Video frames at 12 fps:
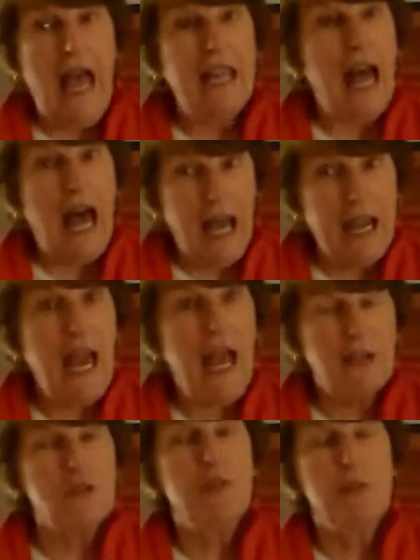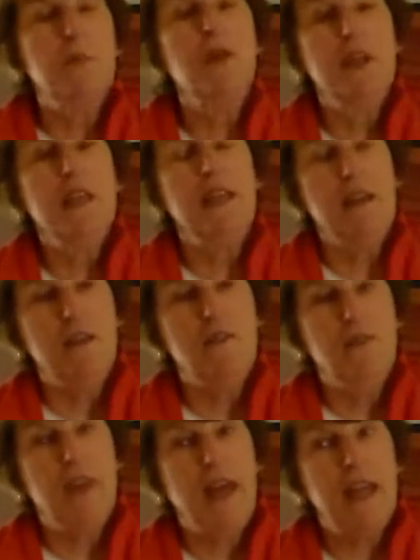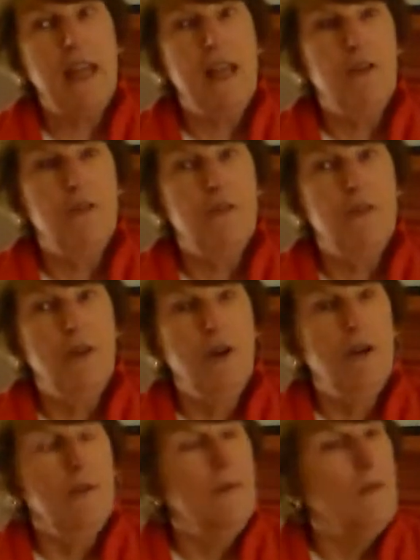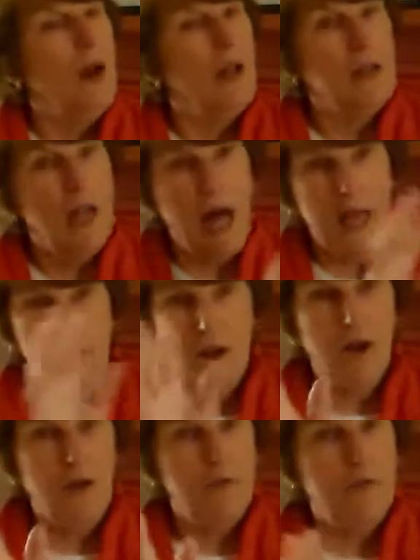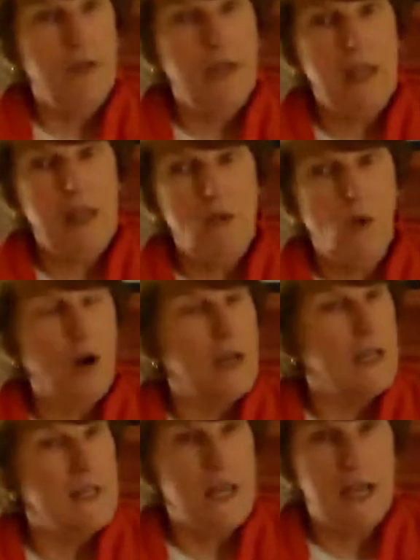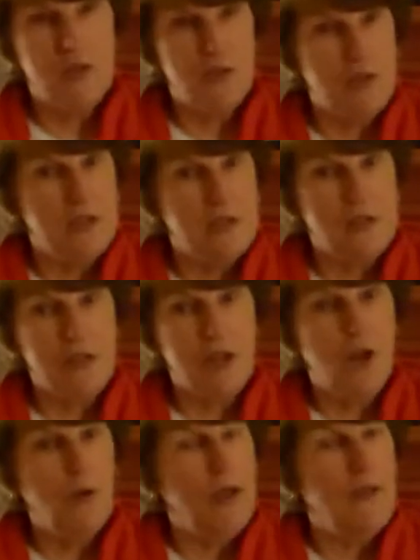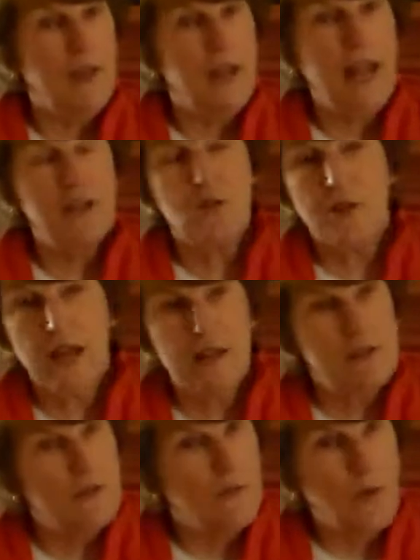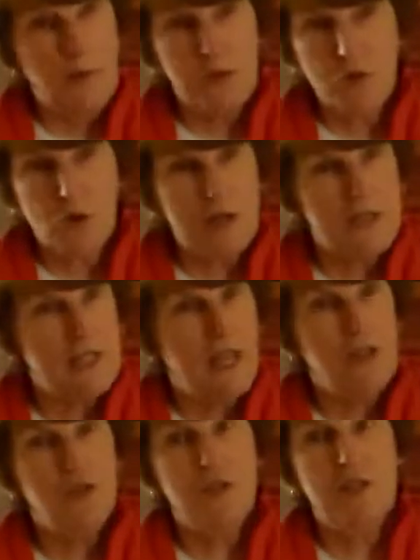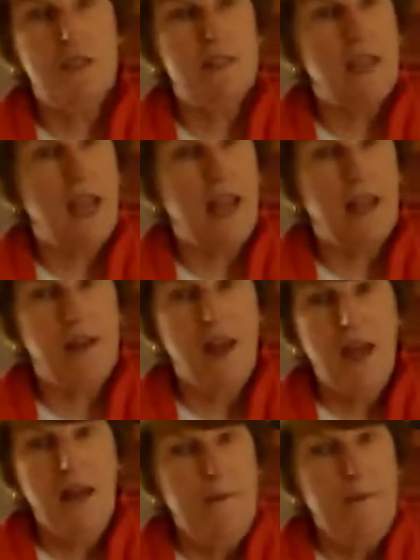And I actually believe that if a lot of the organizations, you know, in the National Council of Women's Organizations and